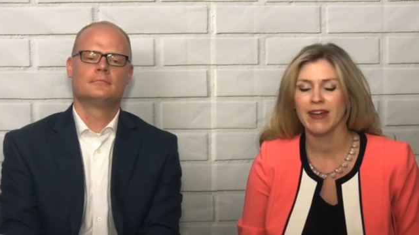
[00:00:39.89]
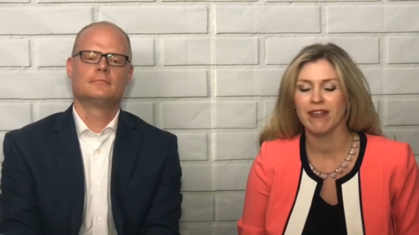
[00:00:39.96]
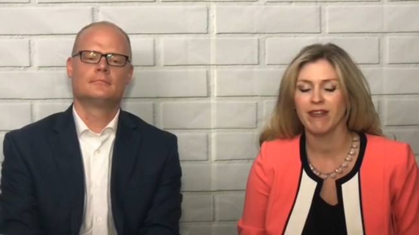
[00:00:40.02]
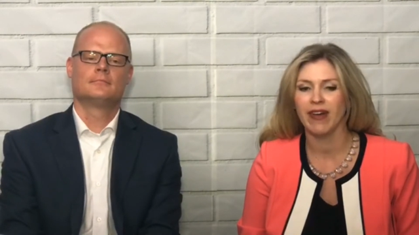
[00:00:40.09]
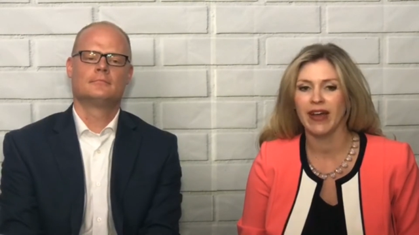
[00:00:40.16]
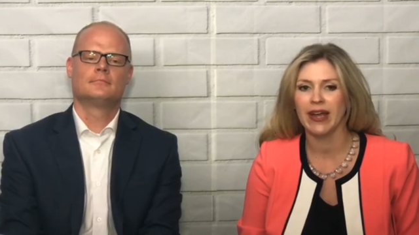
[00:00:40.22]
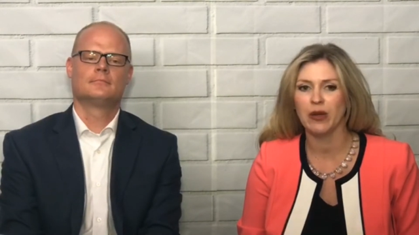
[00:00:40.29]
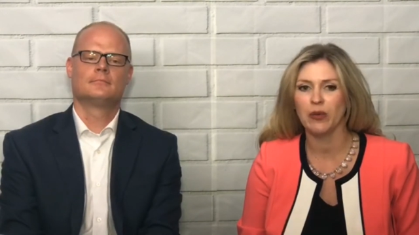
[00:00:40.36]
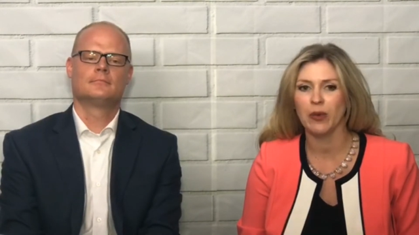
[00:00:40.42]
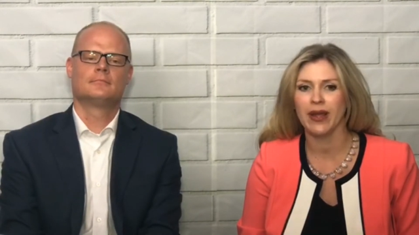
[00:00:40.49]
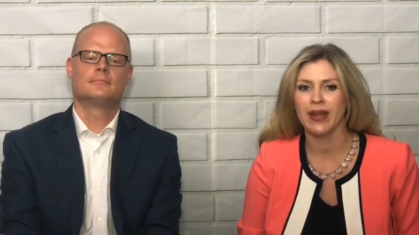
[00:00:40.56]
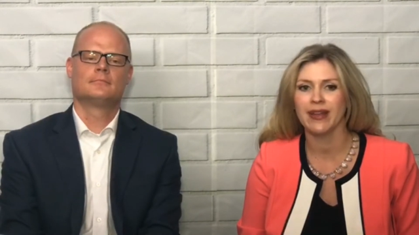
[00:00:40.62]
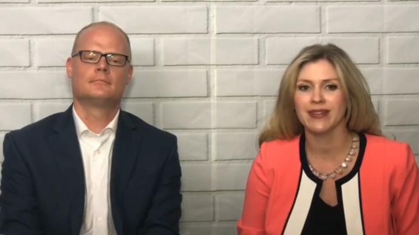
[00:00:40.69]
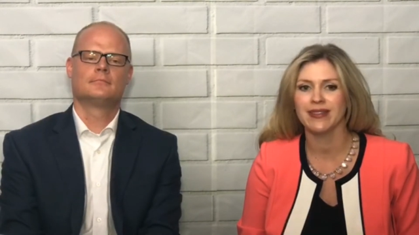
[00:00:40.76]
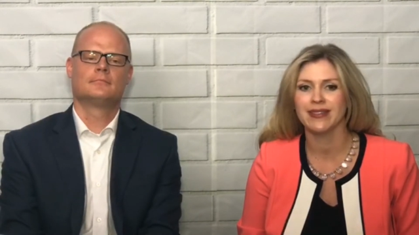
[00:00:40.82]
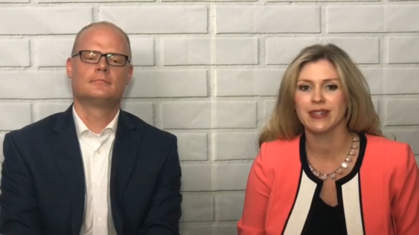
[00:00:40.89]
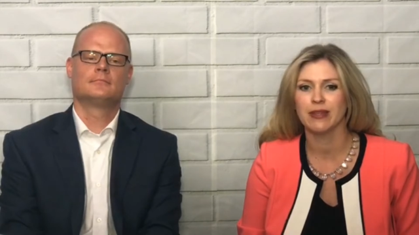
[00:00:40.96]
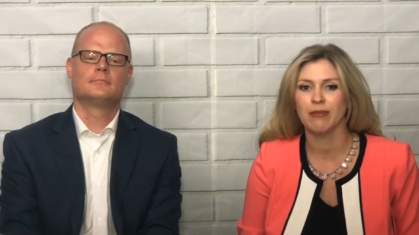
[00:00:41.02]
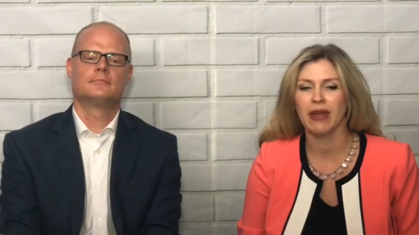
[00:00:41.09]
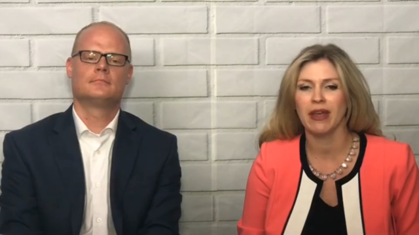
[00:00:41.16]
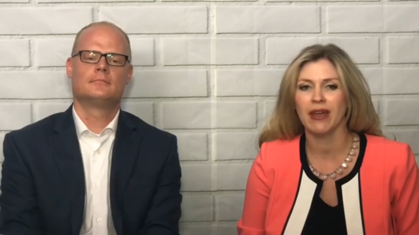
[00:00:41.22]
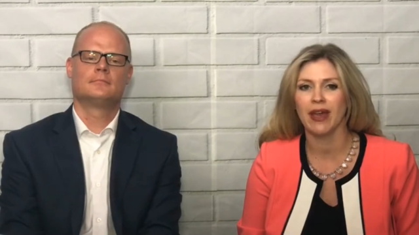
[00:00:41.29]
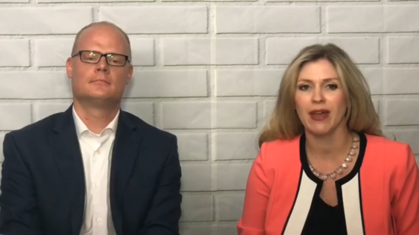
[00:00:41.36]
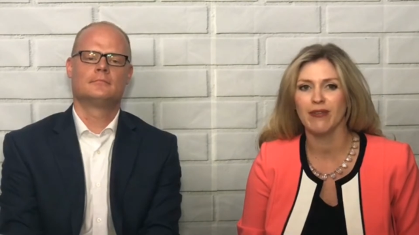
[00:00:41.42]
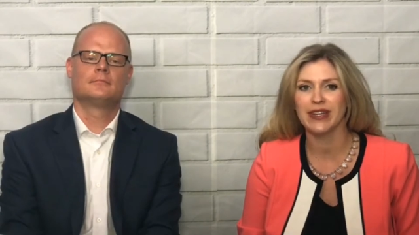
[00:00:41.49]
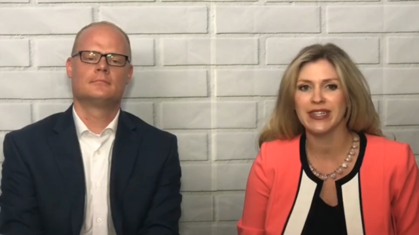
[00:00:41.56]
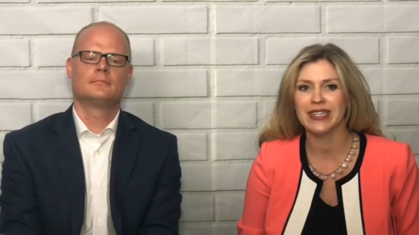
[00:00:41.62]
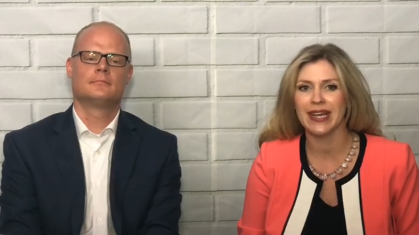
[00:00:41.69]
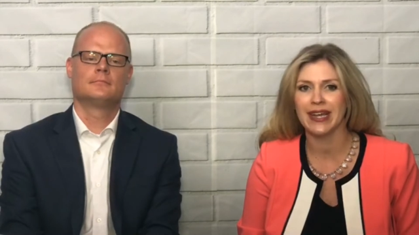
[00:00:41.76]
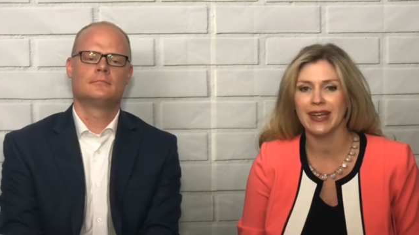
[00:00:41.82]
Speaker 1: and find ways to make
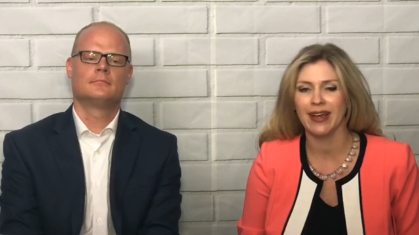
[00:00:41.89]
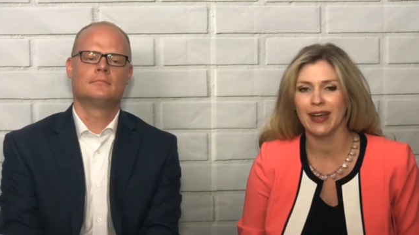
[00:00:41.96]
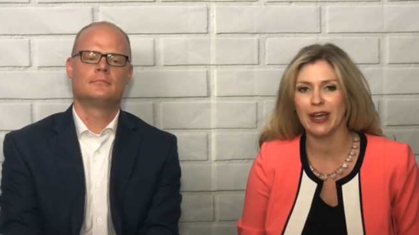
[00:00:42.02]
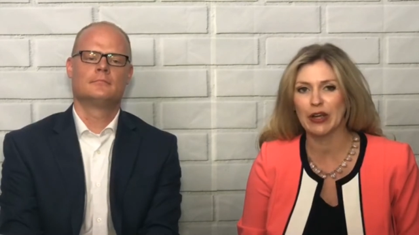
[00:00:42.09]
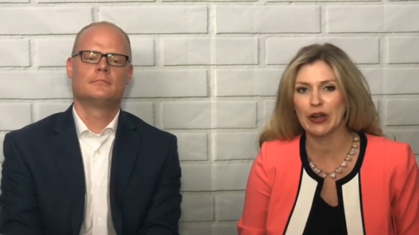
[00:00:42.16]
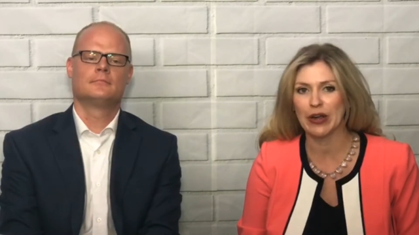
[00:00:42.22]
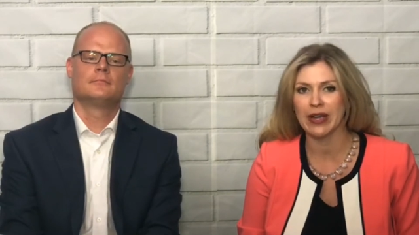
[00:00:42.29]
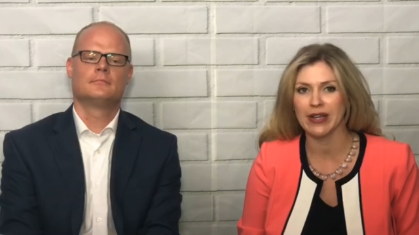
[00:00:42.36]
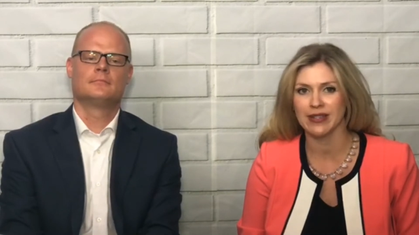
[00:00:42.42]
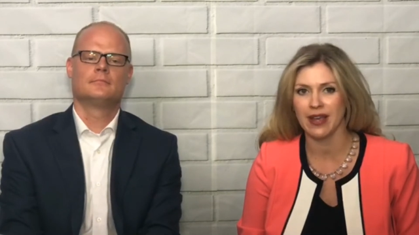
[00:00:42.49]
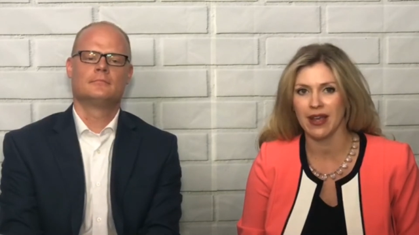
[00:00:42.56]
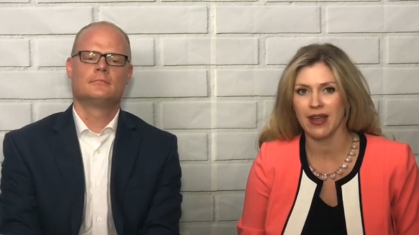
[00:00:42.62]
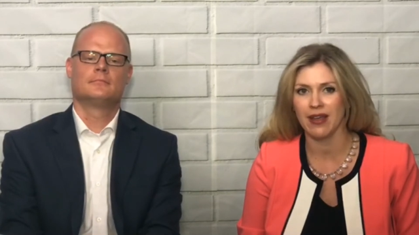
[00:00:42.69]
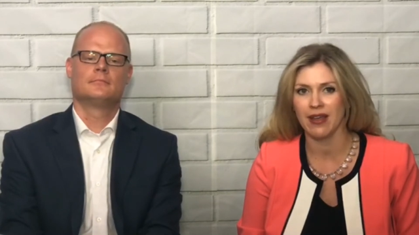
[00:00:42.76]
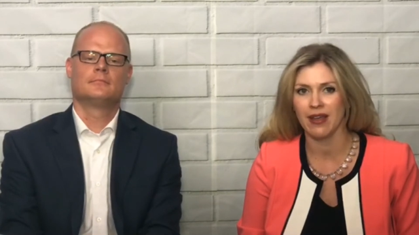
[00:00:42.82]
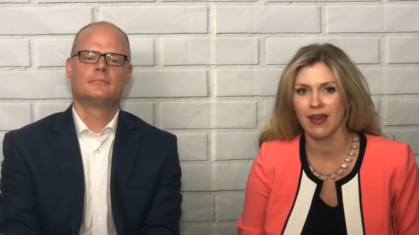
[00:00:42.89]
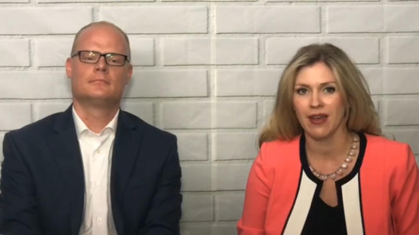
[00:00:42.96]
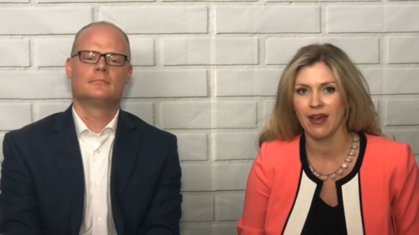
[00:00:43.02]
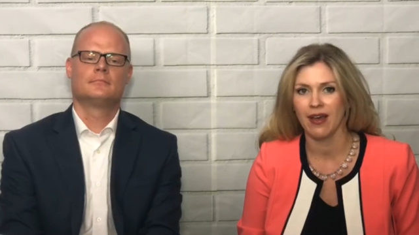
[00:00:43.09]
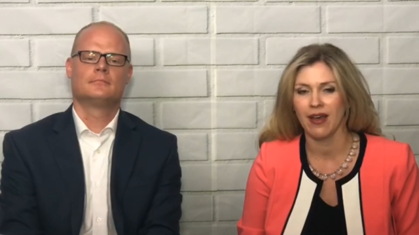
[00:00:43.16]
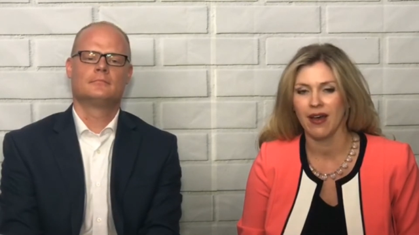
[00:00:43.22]
every day a great day.